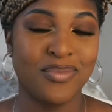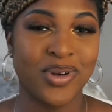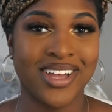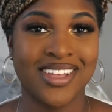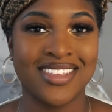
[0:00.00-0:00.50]

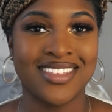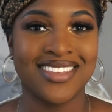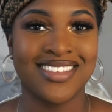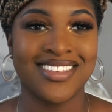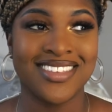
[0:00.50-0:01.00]

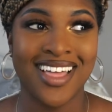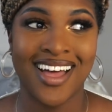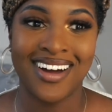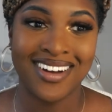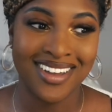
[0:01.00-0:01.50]
Because it's
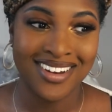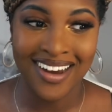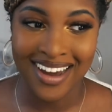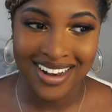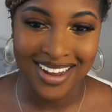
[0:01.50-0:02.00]
like, okay,
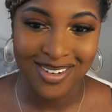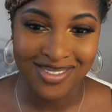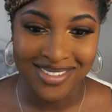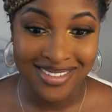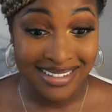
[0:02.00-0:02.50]
great, now